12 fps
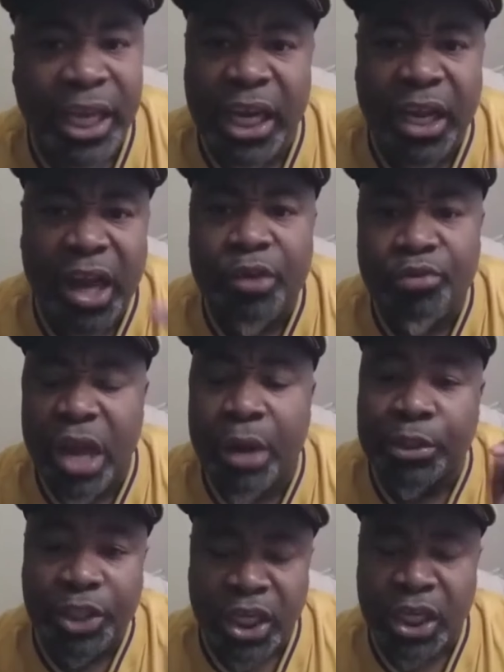that God created was
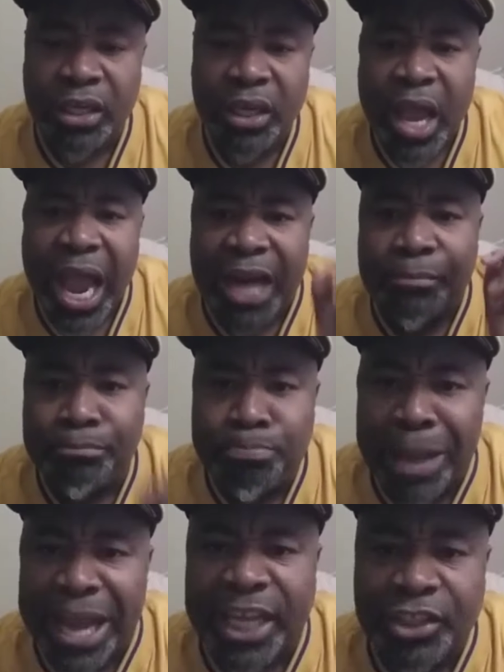good, and
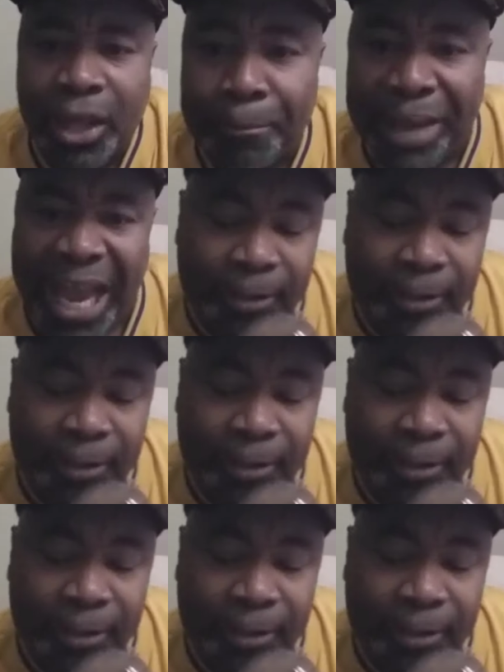make it something bad.